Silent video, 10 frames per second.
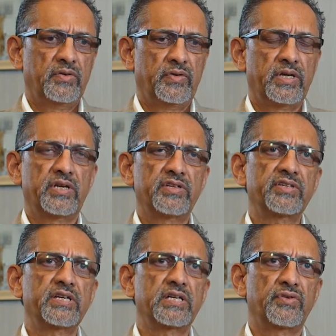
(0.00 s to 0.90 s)
very
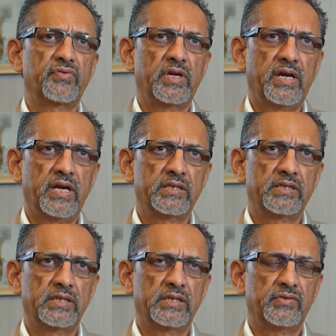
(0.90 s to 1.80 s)
recently we had
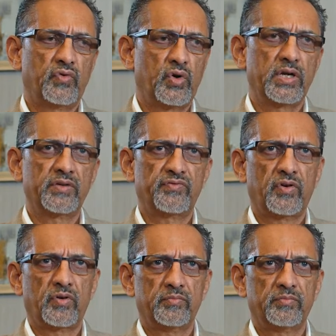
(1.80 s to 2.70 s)
the warning
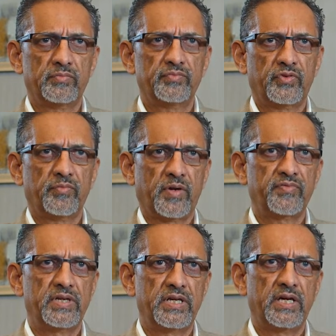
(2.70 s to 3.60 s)
from
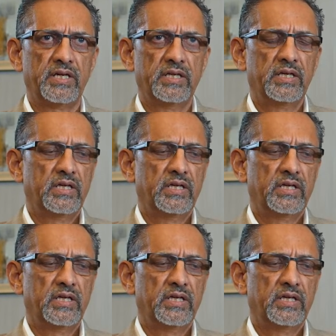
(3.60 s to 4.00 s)
FDA